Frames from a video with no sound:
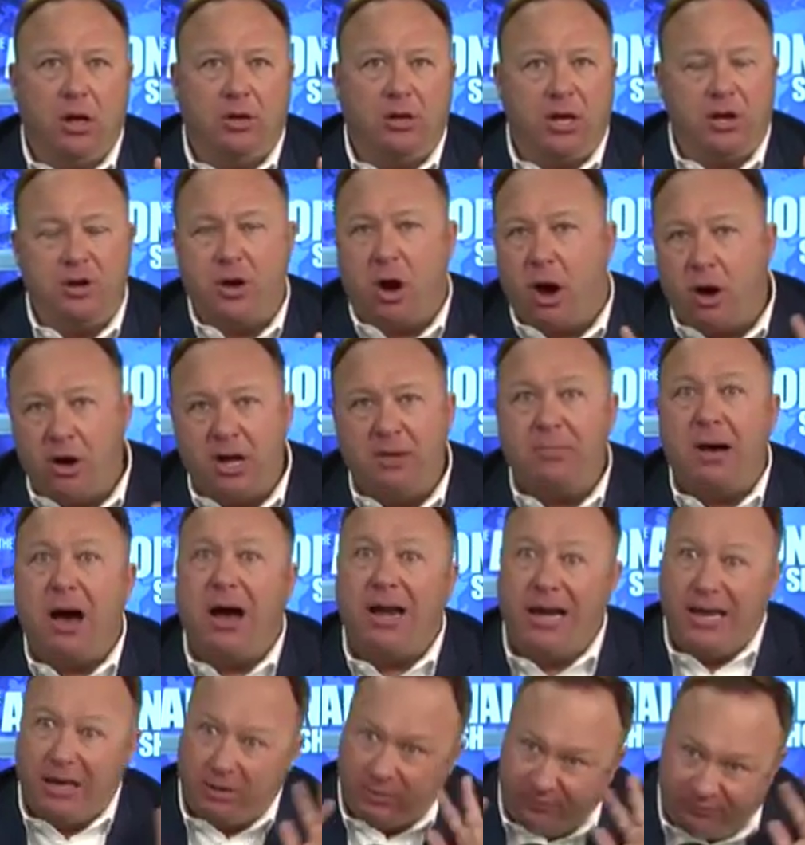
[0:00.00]
Didn't hurt
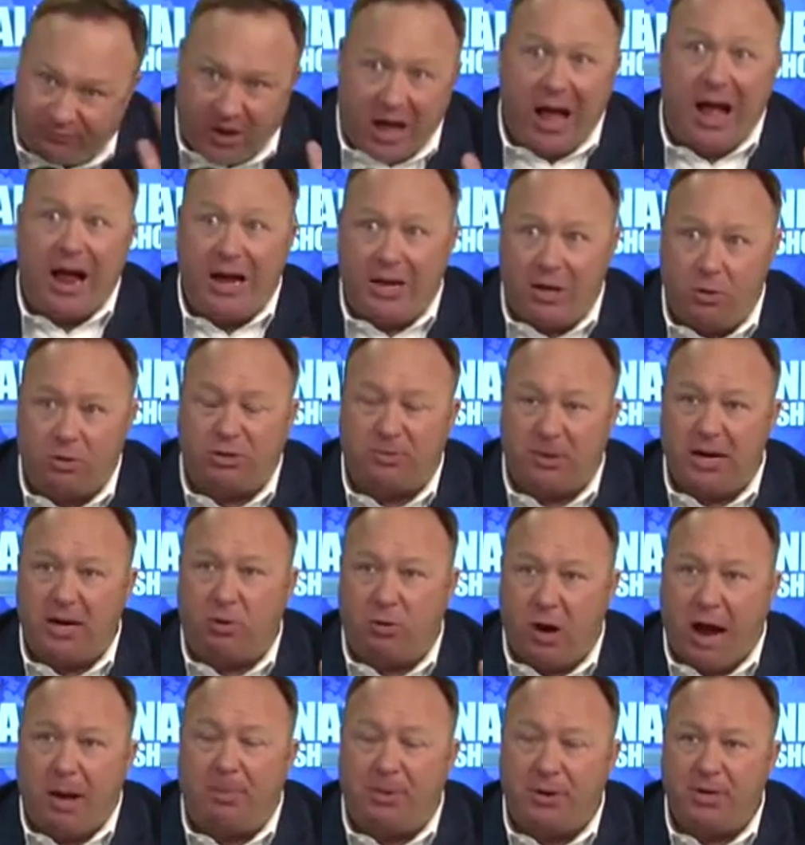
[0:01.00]
anybody? Fine. You want somebody
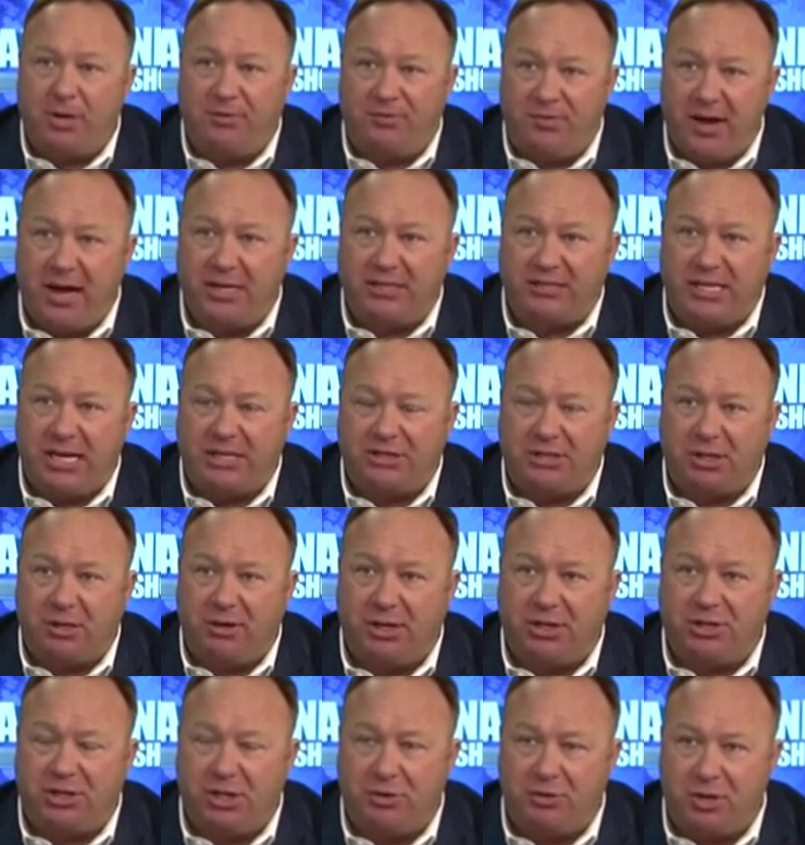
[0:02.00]
to crap on your face? That's
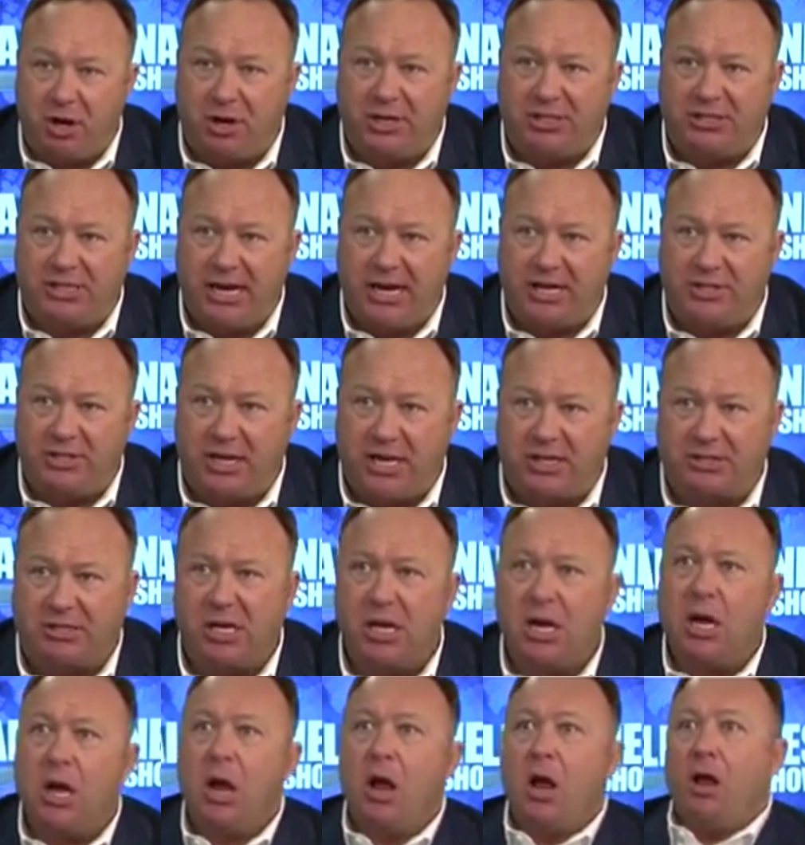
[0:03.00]
your issue. Dirty Sanchez.
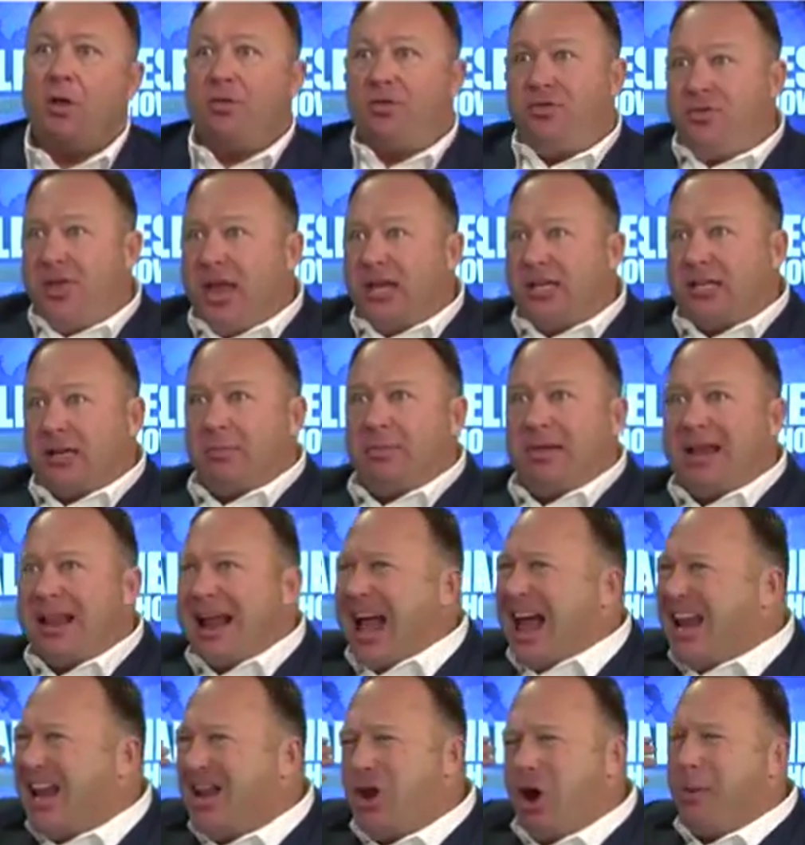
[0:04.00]

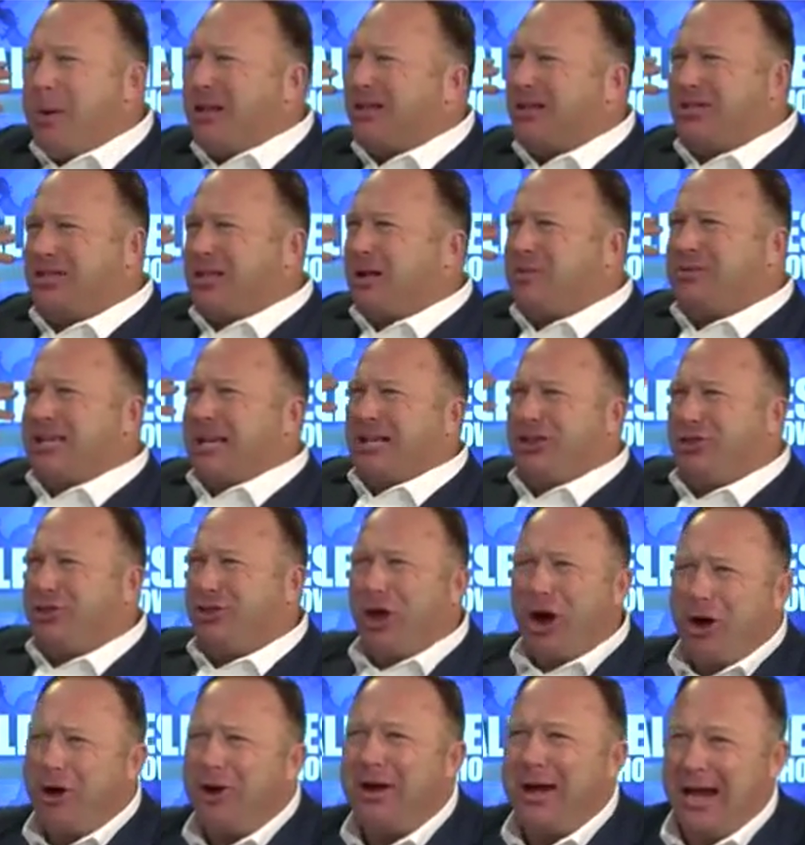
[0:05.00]
I didn't know about this until I was like
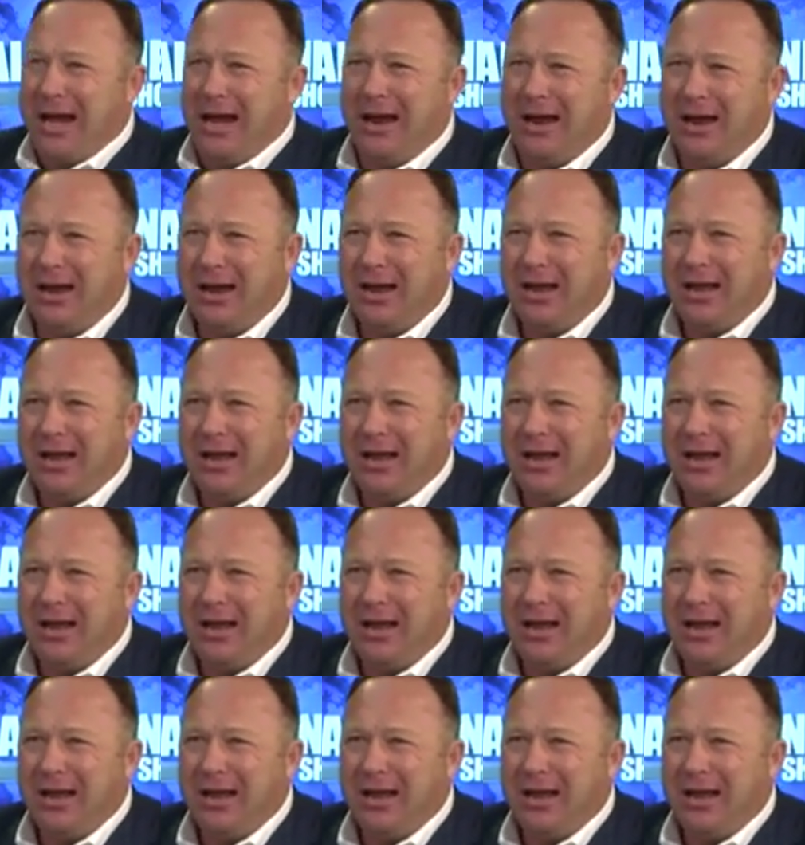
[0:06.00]
30.